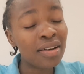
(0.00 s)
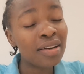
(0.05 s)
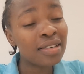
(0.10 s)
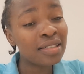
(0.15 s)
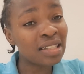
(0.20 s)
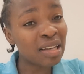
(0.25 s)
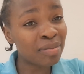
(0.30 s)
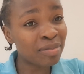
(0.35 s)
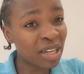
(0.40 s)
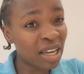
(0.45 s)

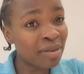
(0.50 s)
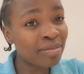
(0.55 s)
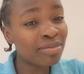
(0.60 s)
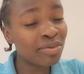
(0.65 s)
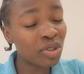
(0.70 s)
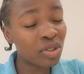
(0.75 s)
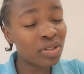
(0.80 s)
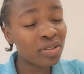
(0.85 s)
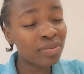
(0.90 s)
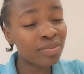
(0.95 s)

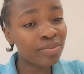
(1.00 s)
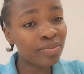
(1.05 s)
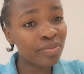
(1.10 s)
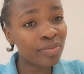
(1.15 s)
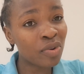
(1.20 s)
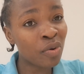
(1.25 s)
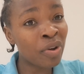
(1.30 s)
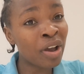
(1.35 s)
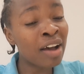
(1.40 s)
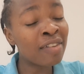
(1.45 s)
Sometimes
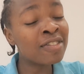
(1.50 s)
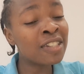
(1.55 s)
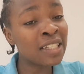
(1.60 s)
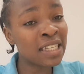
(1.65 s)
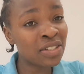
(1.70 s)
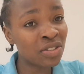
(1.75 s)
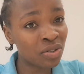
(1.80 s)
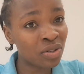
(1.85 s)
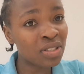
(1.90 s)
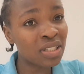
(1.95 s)
we have
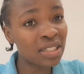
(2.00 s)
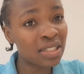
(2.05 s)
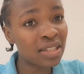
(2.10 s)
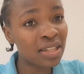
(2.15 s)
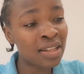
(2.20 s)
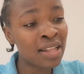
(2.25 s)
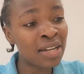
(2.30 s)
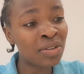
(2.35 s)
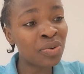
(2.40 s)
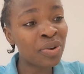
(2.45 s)
seasons
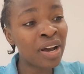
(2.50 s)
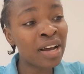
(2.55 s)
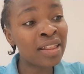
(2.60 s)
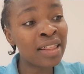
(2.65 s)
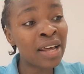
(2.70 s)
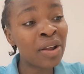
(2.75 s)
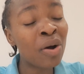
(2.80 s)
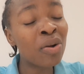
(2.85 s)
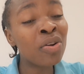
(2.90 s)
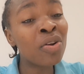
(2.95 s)
that
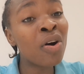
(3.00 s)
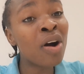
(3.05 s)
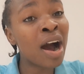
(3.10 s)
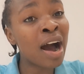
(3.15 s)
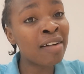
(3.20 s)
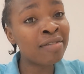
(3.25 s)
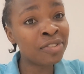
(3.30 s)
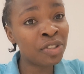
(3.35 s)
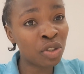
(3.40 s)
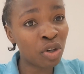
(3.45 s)
they don't
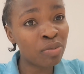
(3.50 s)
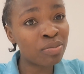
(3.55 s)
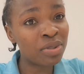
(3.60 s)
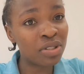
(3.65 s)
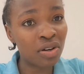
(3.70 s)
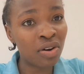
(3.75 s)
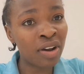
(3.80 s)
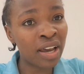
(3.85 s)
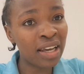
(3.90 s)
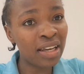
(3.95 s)
have
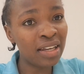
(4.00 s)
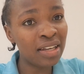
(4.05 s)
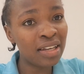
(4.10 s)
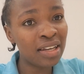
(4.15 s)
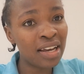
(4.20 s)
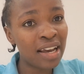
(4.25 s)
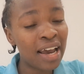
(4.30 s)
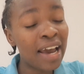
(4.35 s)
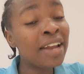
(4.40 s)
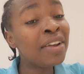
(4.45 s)
jobs, okay?
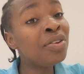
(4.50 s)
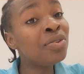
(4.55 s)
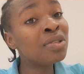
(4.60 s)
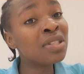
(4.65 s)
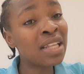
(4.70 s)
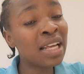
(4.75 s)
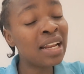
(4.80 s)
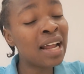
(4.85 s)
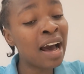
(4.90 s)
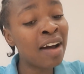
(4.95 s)
And you
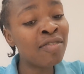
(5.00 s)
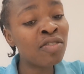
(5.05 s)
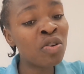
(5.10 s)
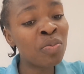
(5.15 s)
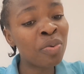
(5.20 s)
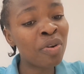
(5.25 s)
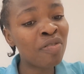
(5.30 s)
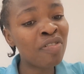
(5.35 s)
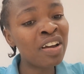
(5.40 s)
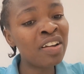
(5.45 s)
still have
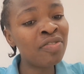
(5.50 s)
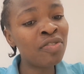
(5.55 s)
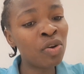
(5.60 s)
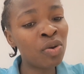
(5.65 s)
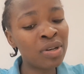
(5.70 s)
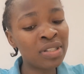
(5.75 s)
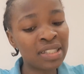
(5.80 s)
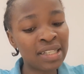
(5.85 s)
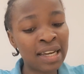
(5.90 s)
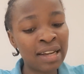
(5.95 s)
to provide for
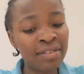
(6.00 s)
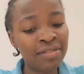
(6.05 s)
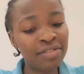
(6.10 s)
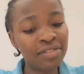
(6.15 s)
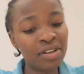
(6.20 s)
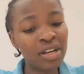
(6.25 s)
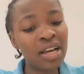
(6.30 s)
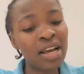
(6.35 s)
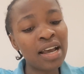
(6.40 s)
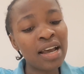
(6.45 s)
yourself.
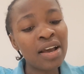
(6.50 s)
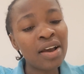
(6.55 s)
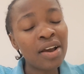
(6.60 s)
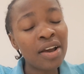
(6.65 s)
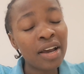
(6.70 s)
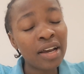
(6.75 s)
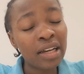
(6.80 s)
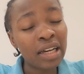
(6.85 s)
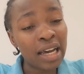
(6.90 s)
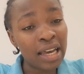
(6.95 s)

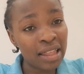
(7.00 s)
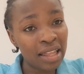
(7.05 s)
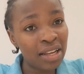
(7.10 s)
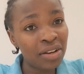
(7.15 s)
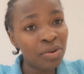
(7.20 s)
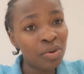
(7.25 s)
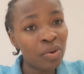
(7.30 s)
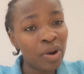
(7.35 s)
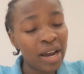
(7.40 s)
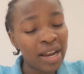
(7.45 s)
And
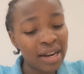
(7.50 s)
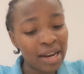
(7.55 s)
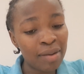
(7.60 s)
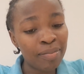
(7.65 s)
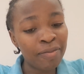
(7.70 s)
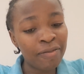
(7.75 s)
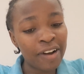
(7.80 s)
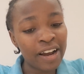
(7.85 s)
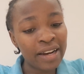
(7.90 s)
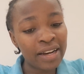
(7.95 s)
then you end
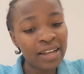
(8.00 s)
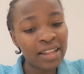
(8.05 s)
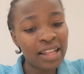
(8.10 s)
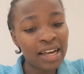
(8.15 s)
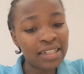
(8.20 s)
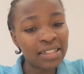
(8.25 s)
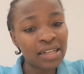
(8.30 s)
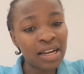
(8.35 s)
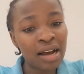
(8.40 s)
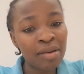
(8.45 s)
up finding
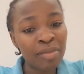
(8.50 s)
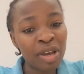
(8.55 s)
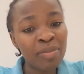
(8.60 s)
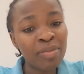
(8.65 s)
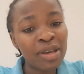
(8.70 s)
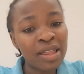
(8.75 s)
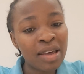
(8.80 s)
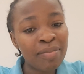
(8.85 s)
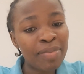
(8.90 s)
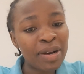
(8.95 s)
that
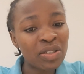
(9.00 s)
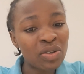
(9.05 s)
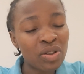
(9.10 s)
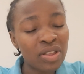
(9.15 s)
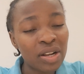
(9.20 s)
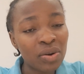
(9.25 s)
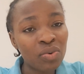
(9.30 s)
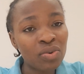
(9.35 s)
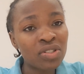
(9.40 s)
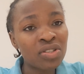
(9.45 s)
maybe the
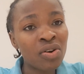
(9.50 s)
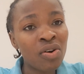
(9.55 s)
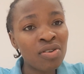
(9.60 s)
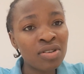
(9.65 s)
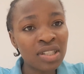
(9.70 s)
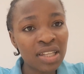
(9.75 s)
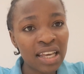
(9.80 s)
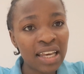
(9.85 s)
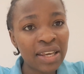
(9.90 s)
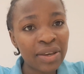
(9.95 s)
person that was
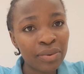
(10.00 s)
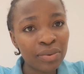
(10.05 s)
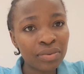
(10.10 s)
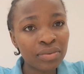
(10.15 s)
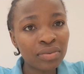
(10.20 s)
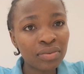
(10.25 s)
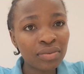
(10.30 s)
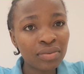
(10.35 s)
hosting you